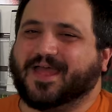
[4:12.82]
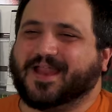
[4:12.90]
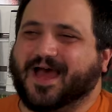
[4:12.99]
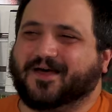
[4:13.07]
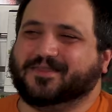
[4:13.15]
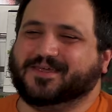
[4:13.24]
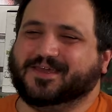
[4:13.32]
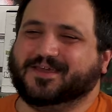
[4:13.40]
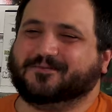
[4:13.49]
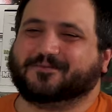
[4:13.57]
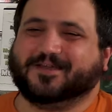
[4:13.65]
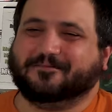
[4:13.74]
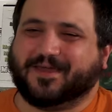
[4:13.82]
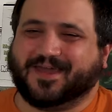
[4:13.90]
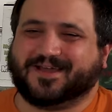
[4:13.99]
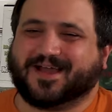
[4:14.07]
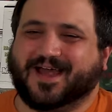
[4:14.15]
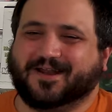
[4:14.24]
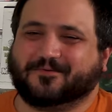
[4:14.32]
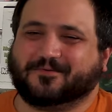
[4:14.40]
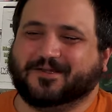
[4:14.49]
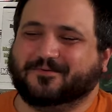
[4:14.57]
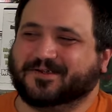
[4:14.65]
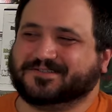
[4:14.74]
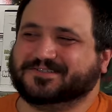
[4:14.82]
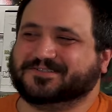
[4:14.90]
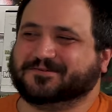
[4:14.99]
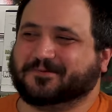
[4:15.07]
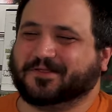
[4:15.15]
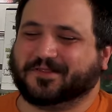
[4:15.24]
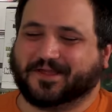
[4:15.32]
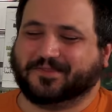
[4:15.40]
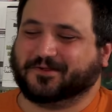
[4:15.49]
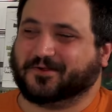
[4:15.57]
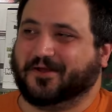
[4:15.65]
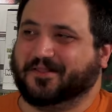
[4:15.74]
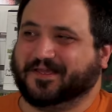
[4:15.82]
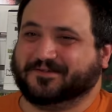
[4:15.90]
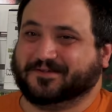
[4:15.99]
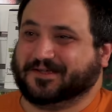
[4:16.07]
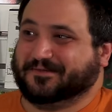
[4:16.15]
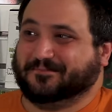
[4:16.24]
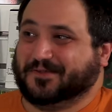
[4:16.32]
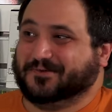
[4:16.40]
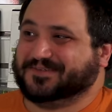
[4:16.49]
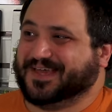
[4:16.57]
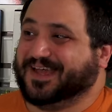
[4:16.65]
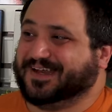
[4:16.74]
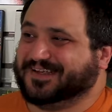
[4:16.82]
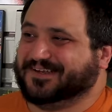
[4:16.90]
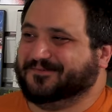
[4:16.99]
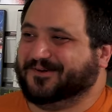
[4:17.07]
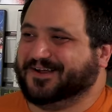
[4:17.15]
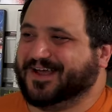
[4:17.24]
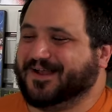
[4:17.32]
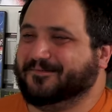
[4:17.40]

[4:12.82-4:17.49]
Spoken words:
And how the remake kind of reworks it to where like they're all like fucking mutated and whatnot.